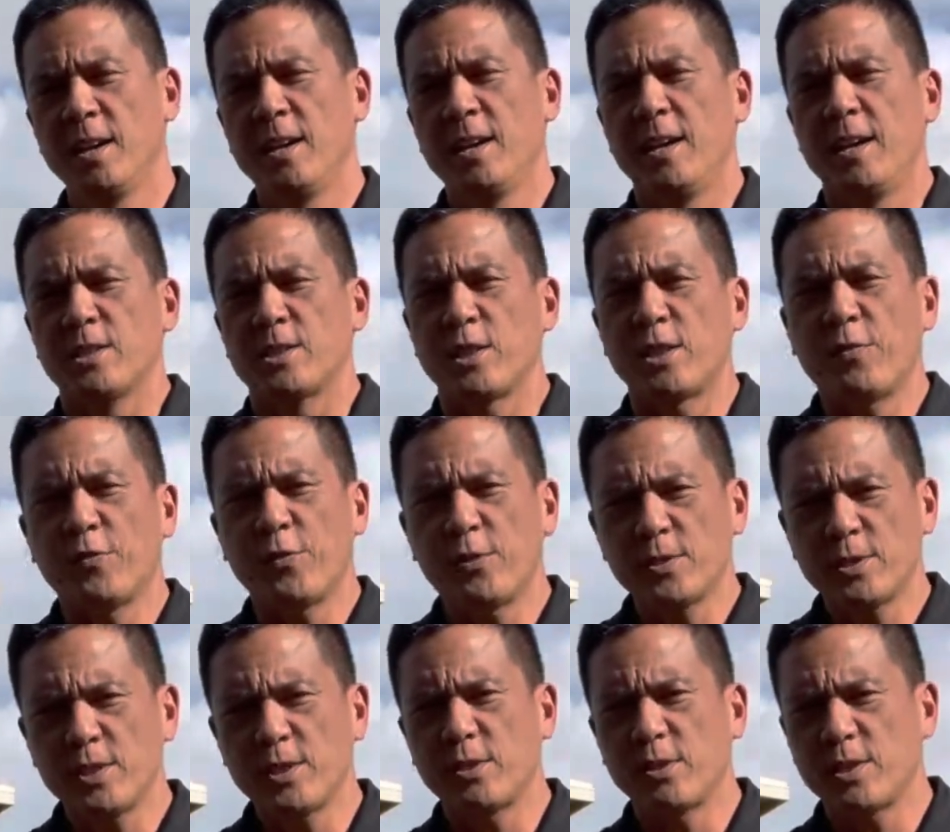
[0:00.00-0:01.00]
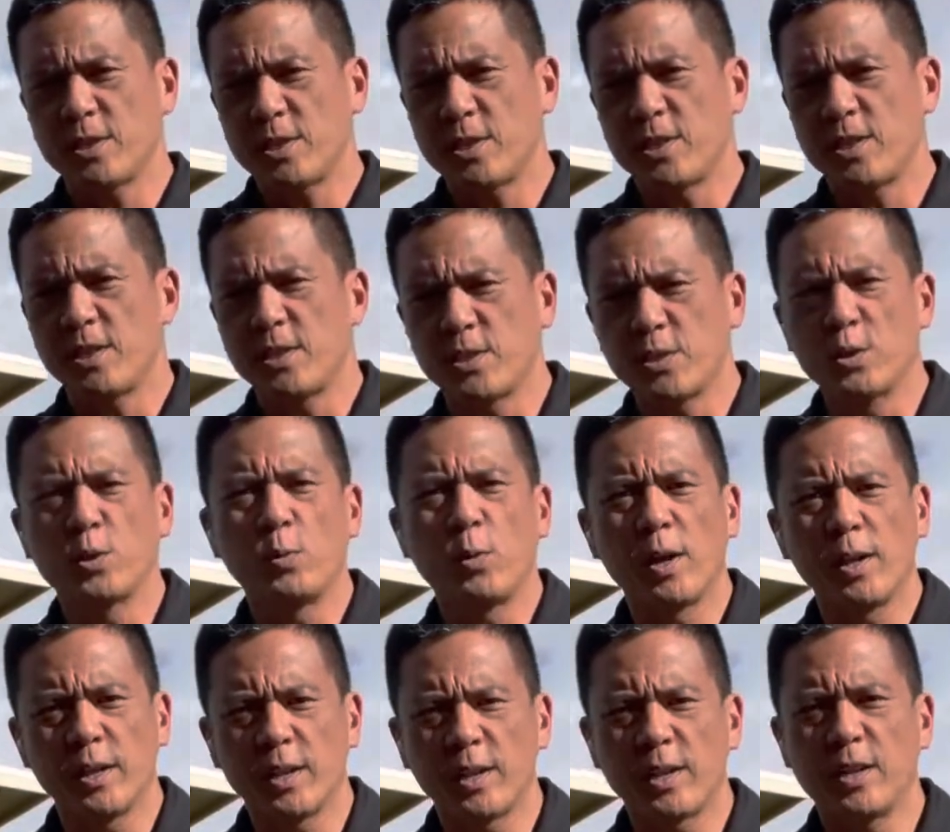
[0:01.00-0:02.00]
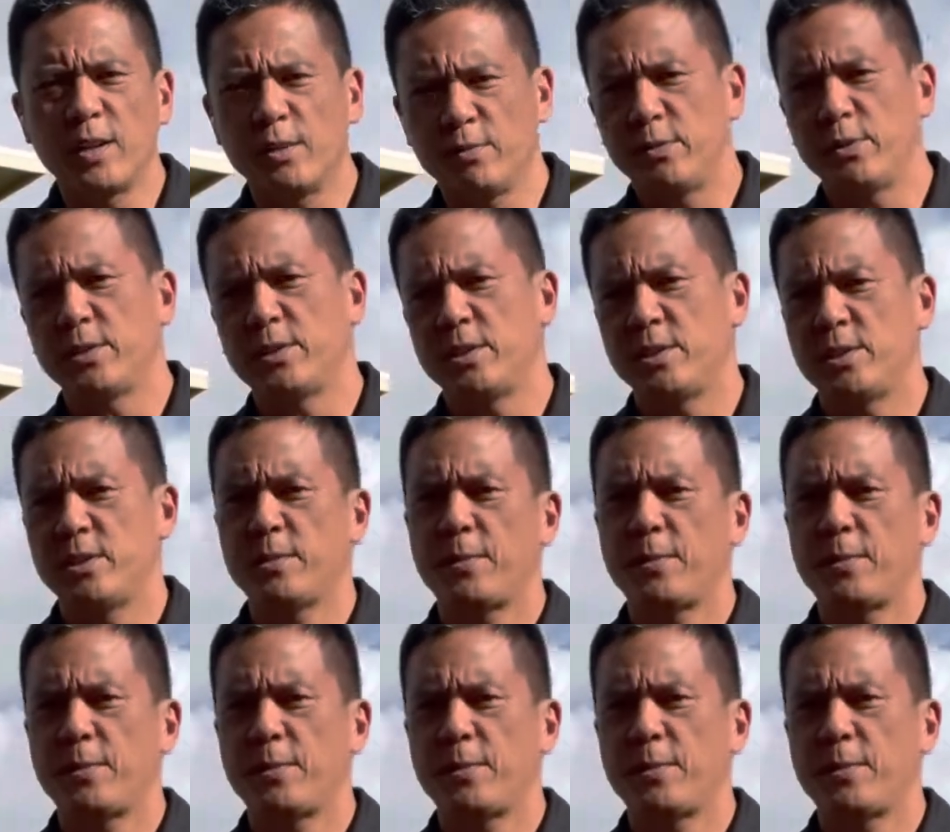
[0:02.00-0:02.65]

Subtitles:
So the first thing you're going to see is your dwelling coverage.